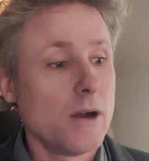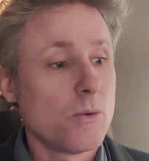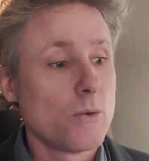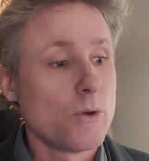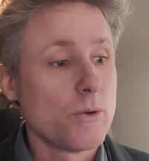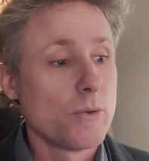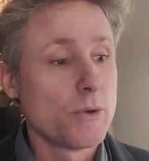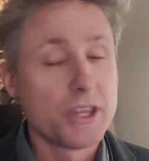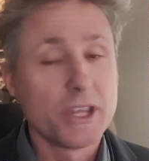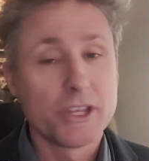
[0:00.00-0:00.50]

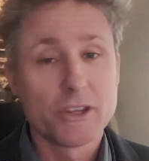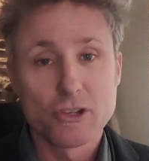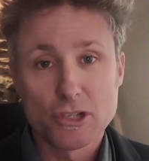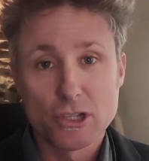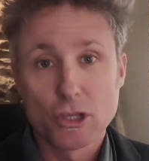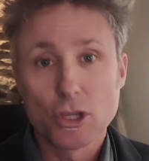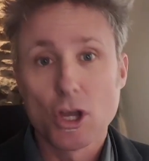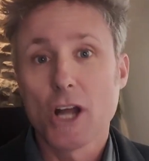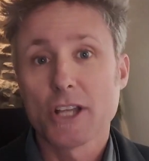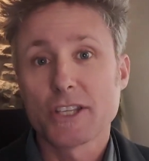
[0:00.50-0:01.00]
We think
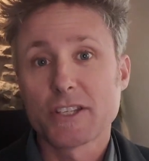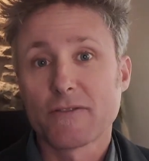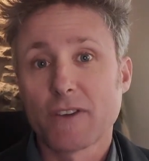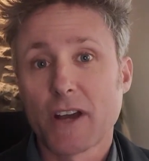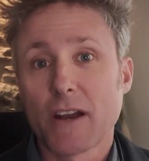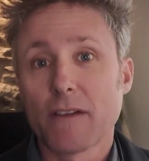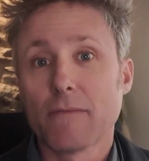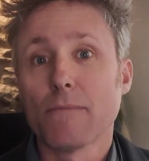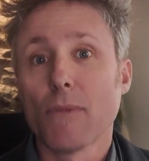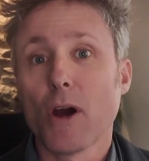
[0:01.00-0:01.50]
there's lots of
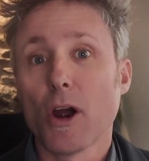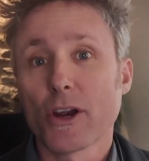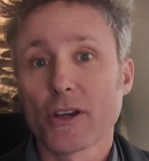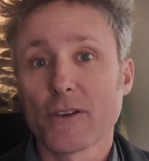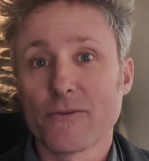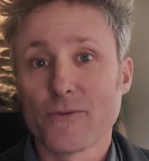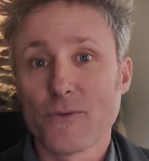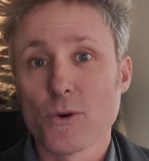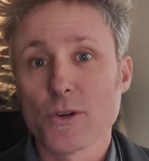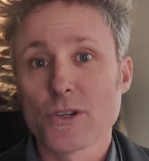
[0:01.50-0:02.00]
kind of
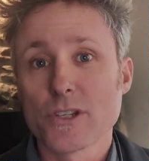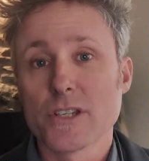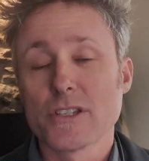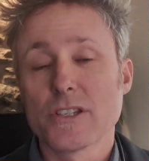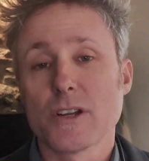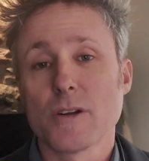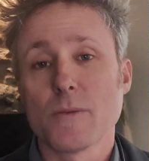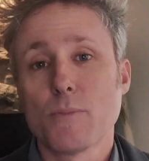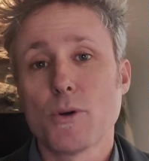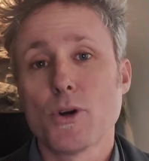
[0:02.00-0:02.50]
market forces
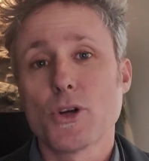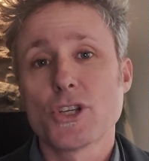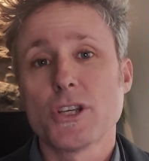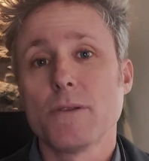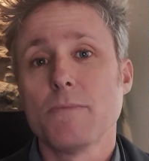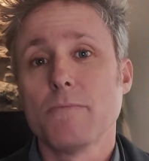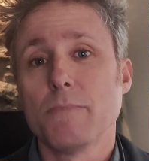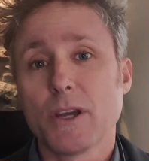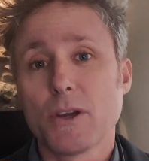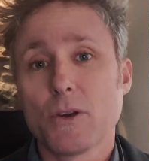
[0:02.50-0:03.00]
that are
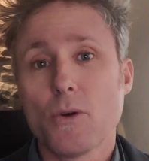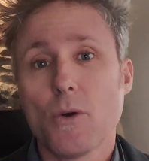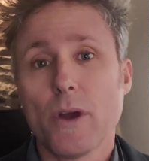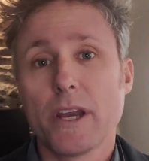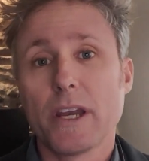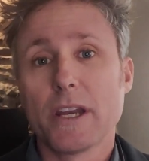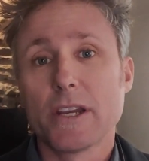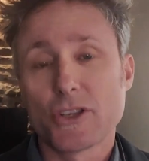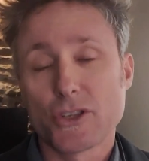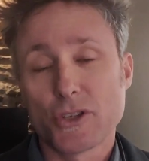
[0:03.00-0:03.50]
pushing
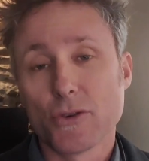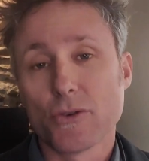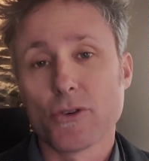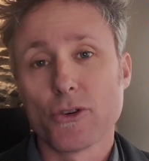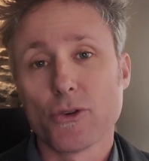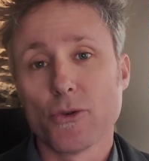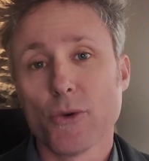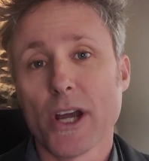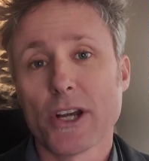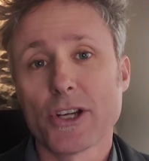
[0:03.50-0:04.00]
Bitcoin in a certain
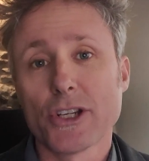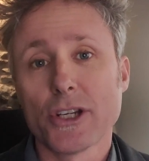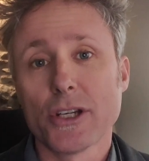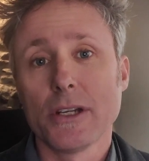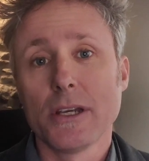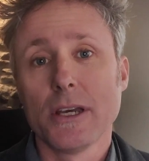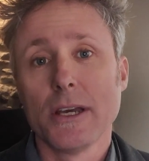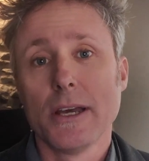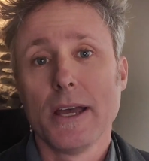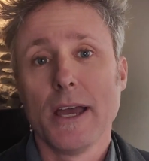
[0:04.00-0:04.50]

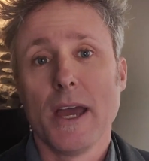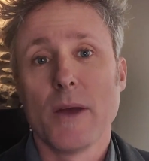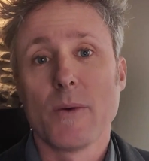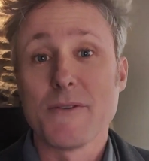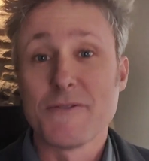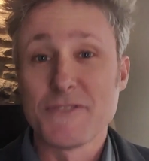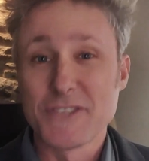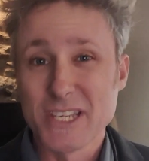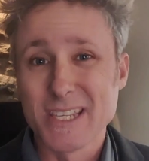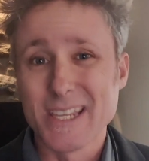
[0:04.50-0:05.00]
direction. And
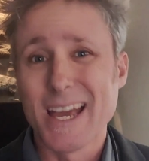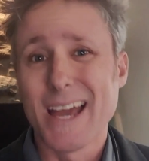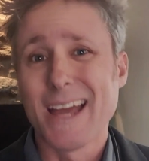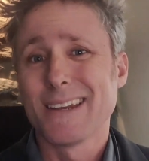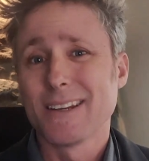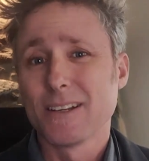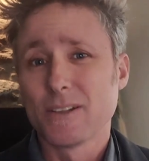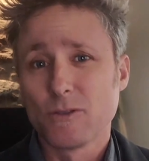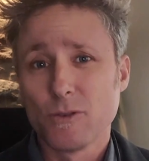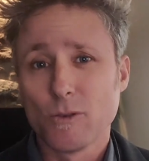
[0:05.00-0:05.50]
we've seen
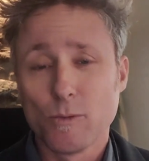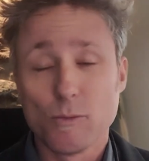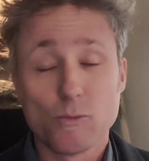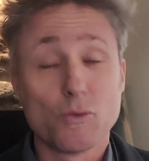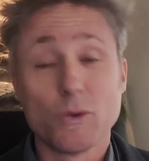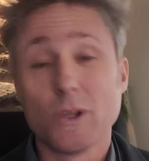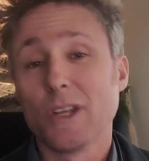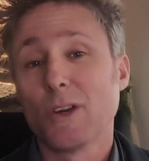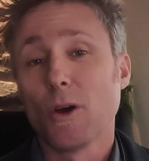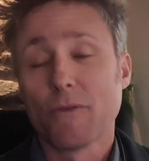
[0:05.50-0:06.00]
that,
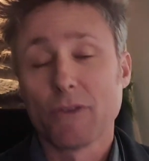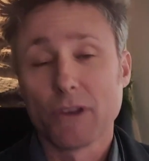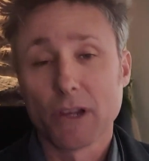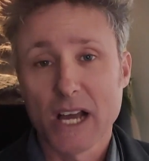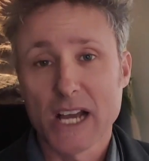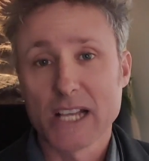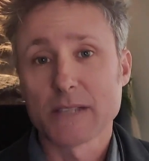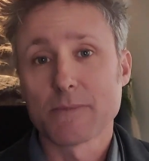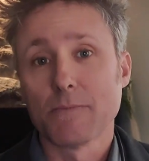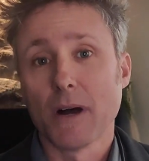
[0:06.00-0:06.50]
really over the
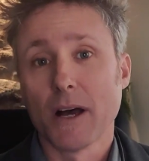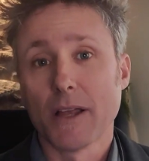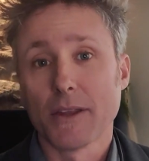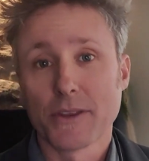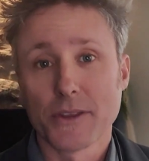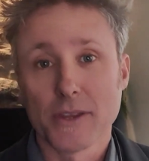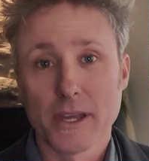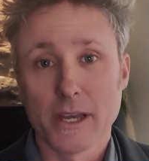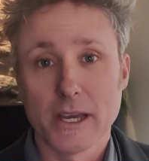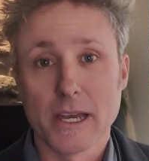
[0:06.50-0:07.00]
last
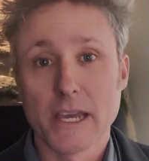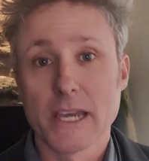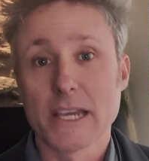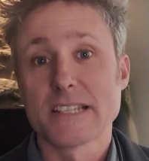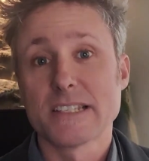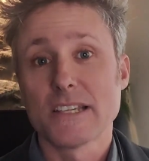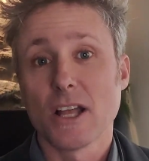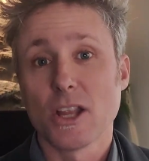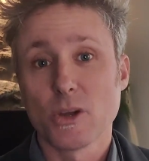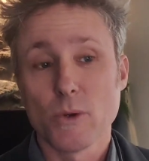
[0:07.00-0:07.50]
month
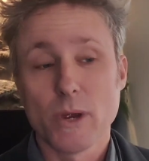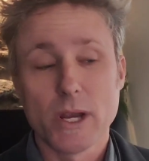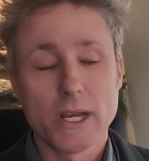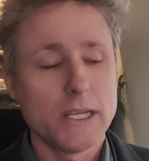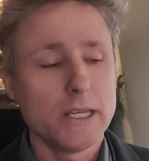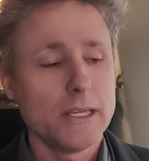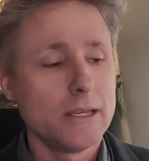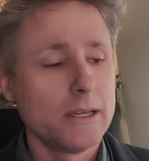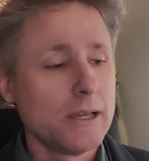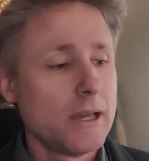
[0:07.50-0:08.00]

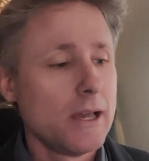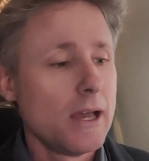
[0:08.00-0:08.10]
accelerating.